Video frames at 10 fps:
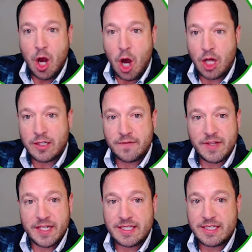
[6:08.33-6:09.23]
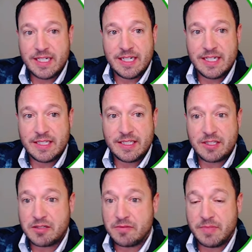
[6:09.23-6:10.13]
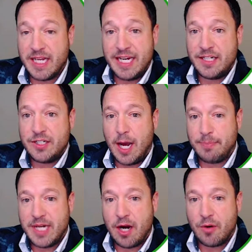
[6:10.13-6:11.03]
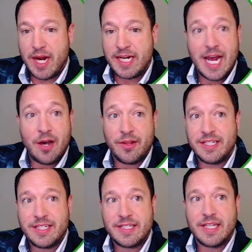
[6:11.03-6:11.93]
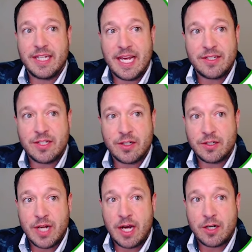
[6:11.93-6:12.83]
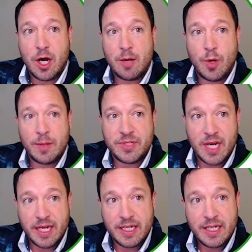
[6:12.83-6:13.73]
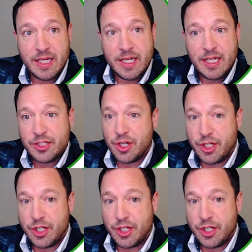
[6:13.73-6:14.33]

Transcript: all of this is getting topped out right now. This is the Gensler.com website. So you